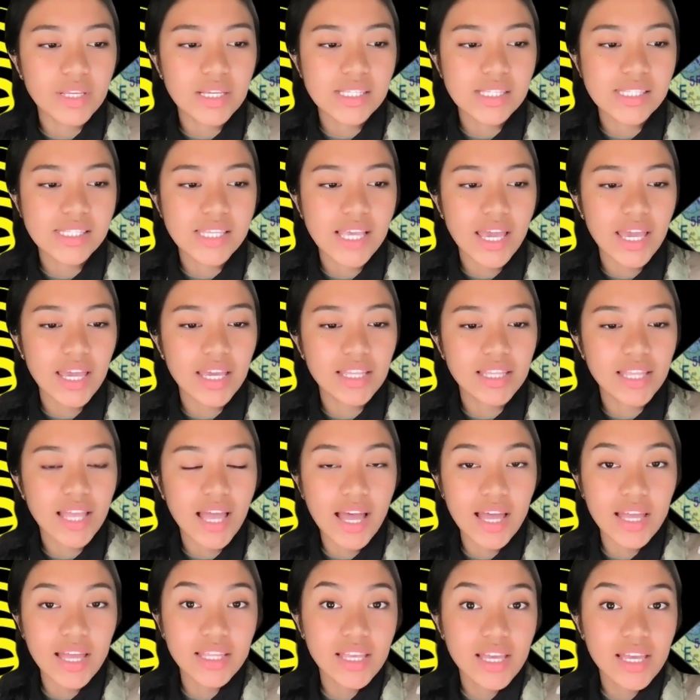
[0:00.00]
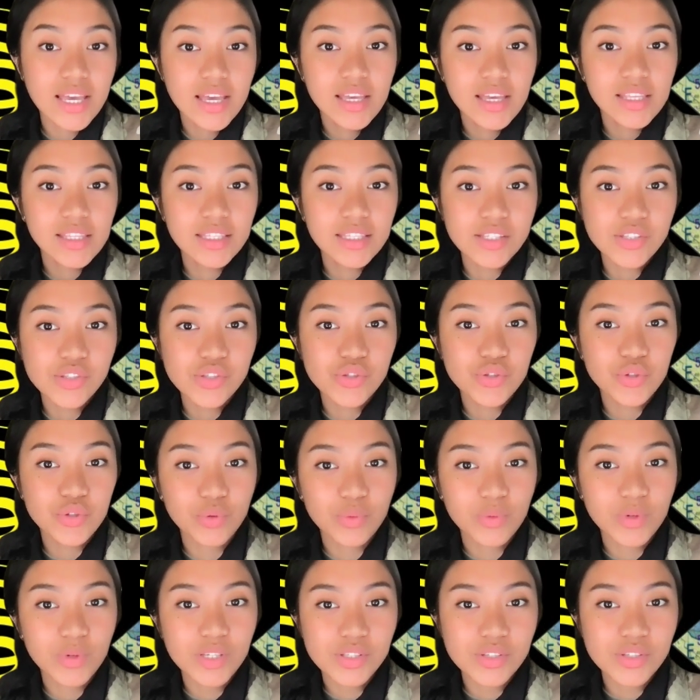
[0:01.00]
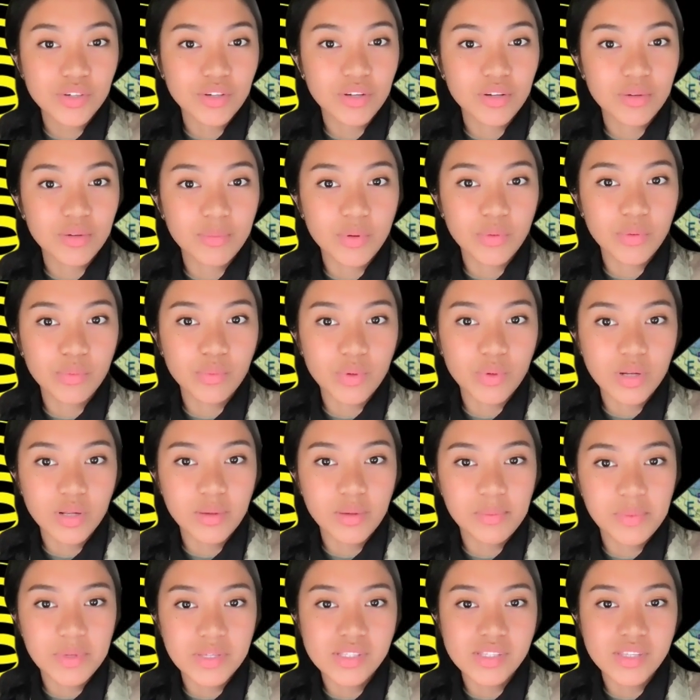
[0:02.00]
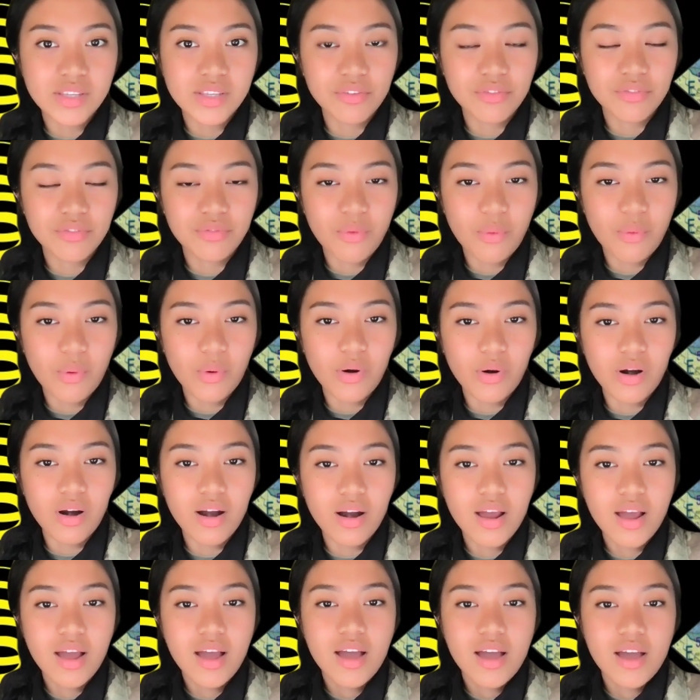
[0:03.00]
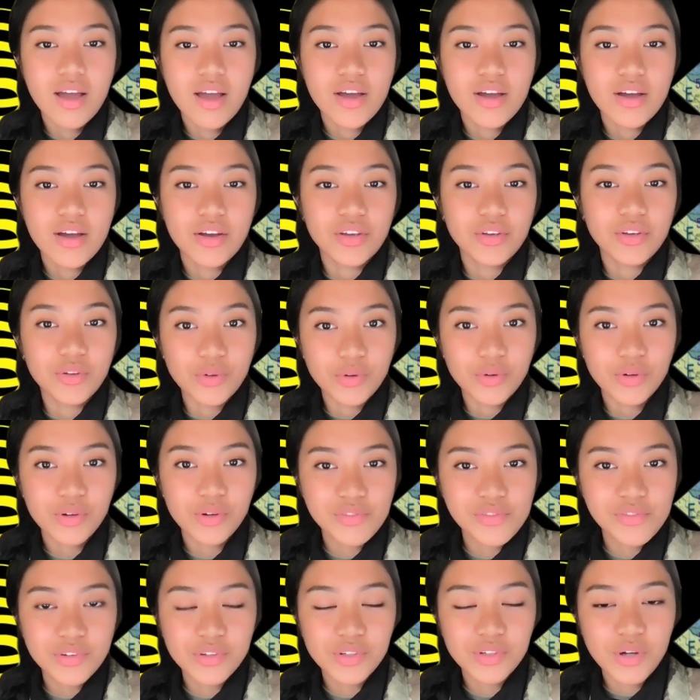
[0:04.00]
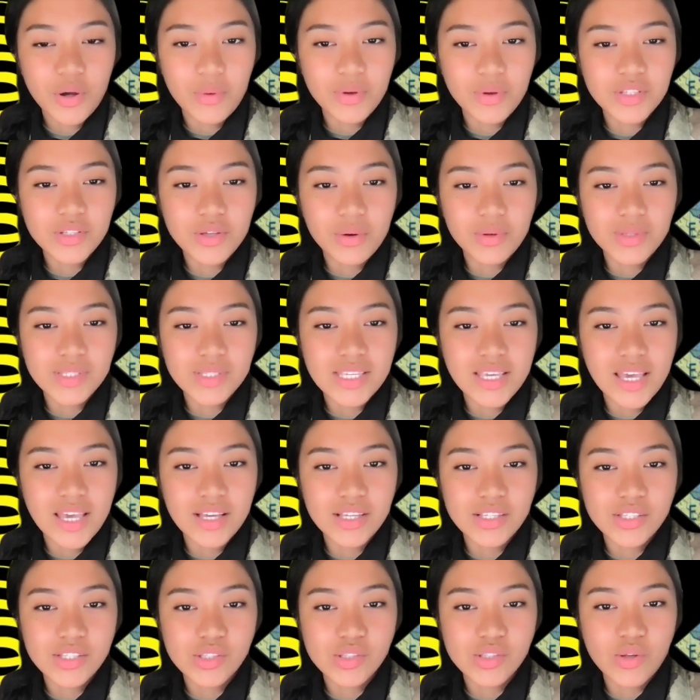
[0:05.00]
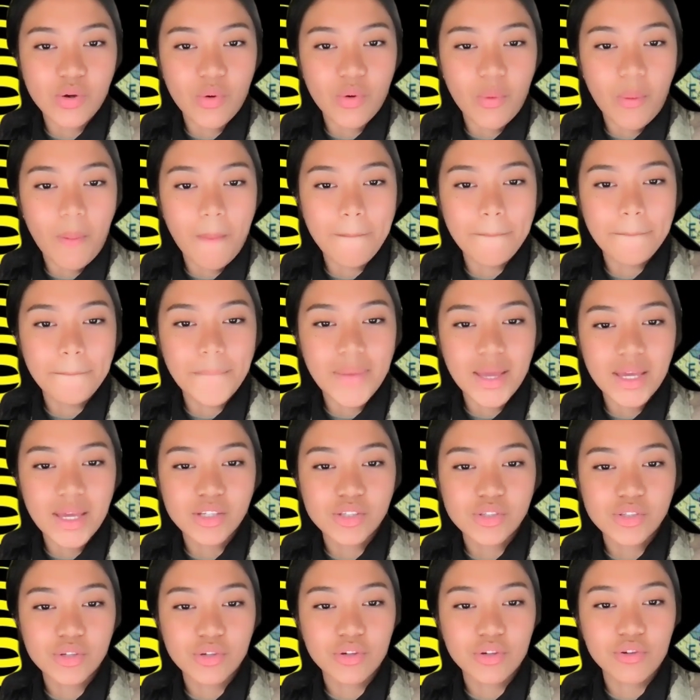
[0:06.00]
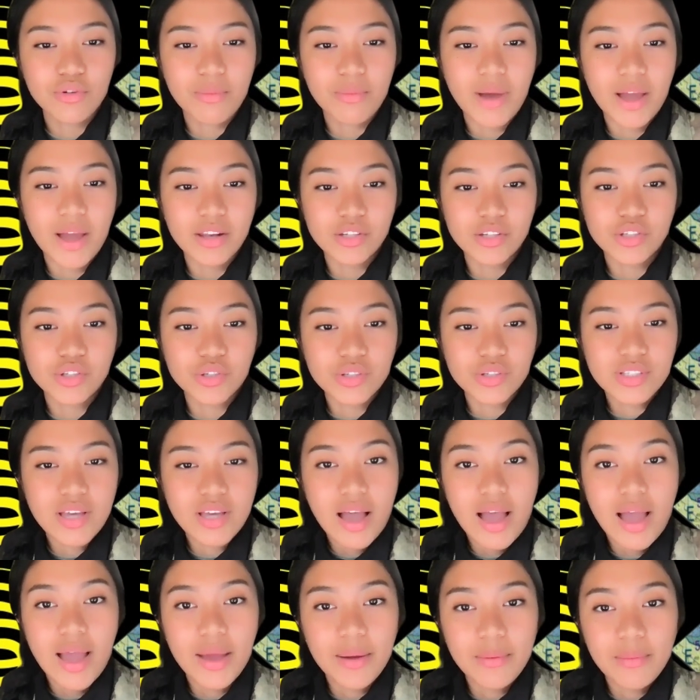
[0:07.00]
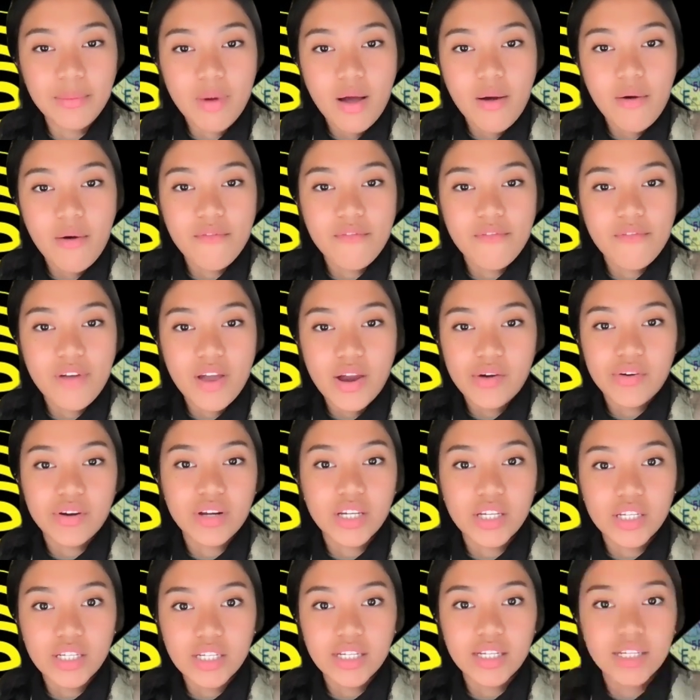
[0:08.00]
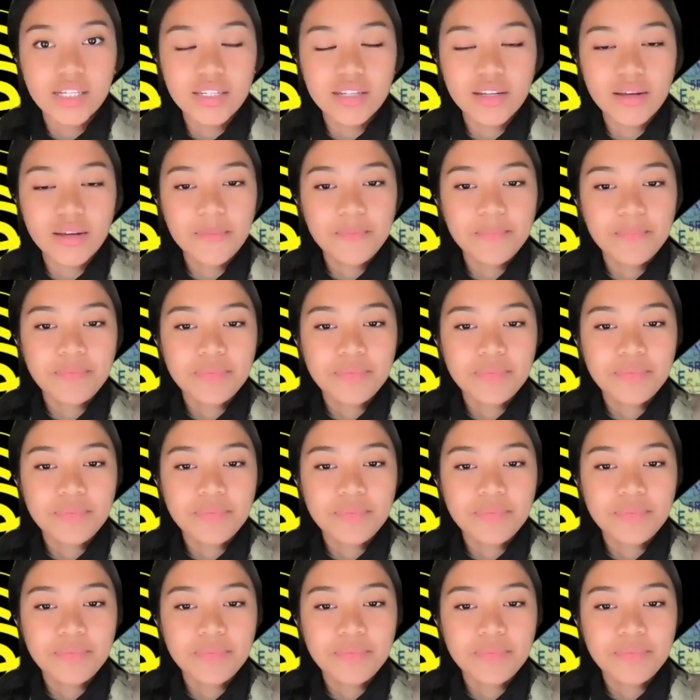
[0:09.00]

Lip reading: saying that these 2 weeks are going to be really busy for you if you're going to OCS. So make sure you manage your time very good.